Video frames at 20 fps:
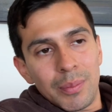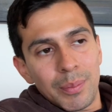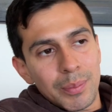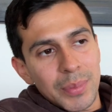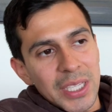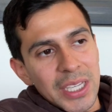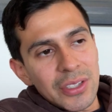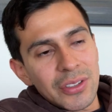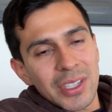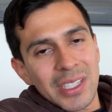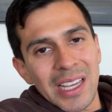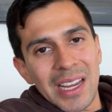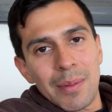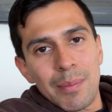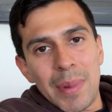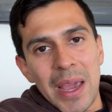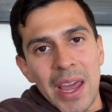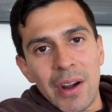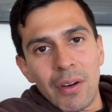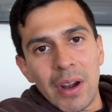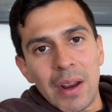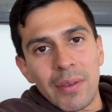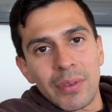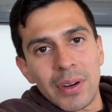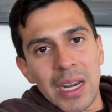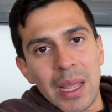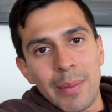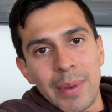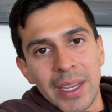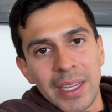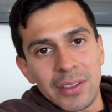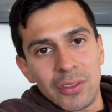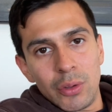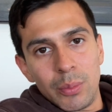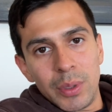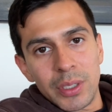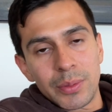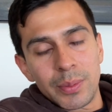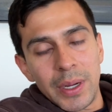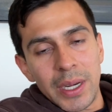teachers get a bad rap for not making too
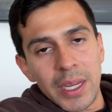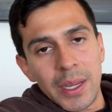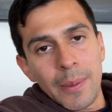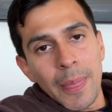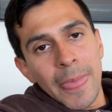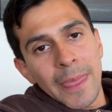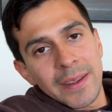much money.